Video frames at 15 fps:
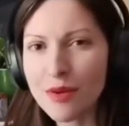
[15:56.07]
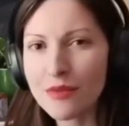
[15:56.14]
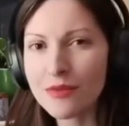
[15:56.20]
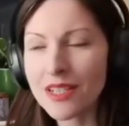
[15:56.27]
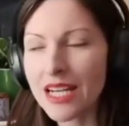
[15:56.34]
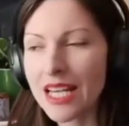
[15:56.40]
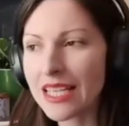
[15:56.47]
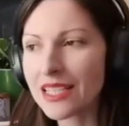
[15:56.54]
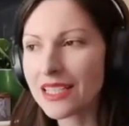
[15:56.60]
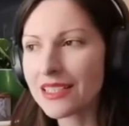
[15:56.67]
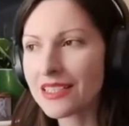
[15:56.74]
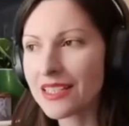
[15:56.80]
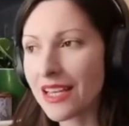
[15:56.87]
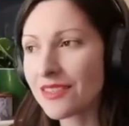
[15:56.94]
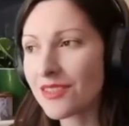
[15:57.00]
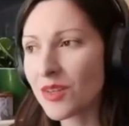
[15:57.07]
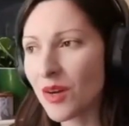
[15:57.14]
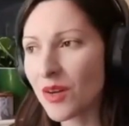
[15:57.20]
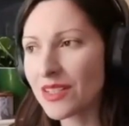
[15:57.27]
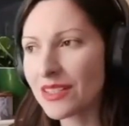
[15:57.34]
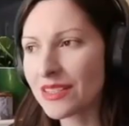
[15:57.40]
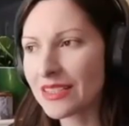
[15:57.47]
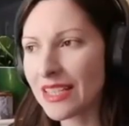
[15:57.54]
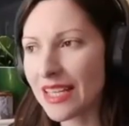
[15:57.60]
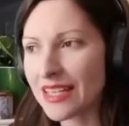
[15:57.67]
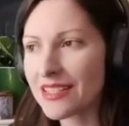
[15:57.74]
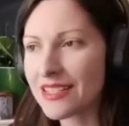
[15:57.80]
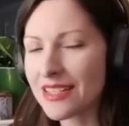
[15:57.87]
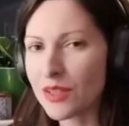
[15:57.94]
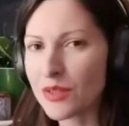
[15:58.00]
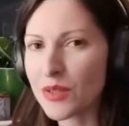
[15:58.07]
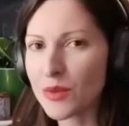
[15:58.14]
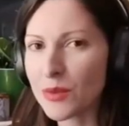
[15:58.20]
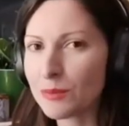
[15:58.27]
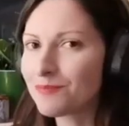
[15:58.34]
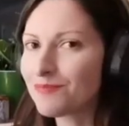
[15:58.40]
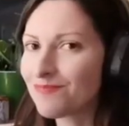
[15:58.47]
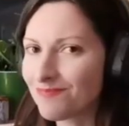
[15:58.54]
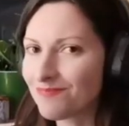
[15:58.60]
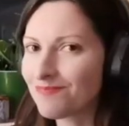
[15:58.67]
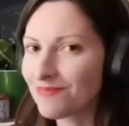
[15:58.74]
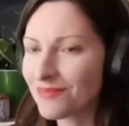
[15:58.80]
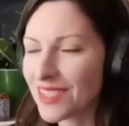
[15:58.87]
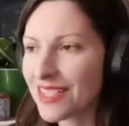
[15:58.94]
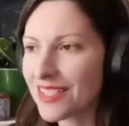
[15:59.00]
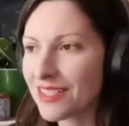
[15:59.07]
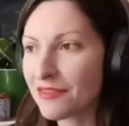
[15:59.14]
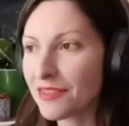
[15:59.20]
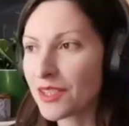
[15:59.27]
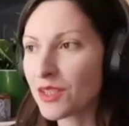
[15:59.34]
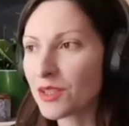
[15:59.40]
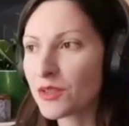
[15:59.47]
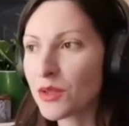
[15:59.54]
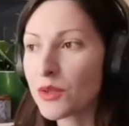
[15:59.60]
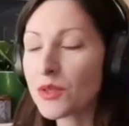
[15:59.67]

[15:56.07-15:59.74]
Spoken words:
both in England and Scotland, I can tell you it's difficult.